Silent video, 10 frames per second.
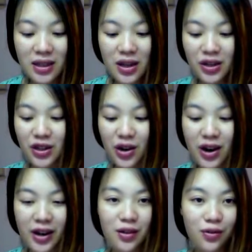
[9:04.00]
Sorry, I
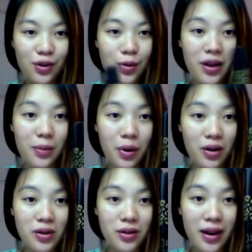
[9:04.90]
kind of threw away the
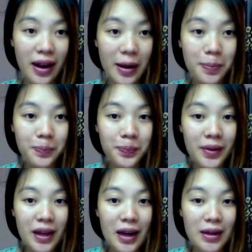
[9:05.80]
box already.
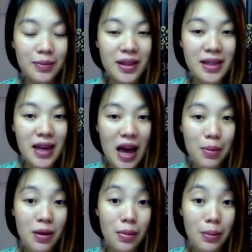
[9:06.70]
This came
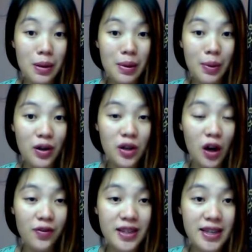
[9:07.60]
in my Memebox
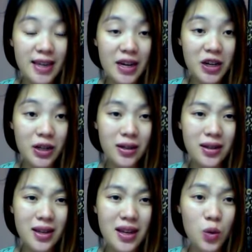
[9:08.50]
Office
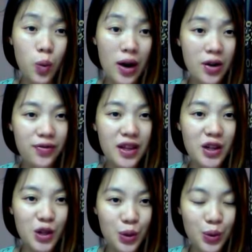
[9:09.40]
Essentials. It's one of the
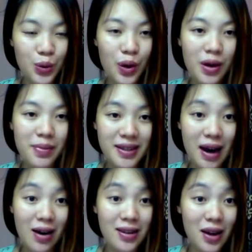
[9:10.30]
two
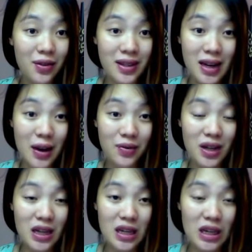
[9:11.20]
mascaras I received
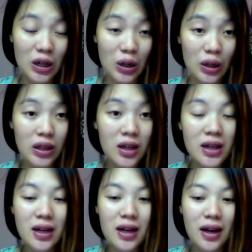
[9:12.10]
in all
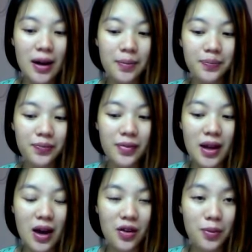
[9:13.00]

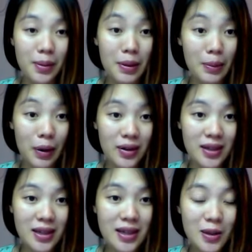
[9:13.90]
out of my
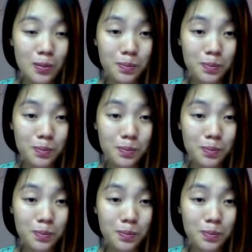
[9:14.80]
Memeboxes.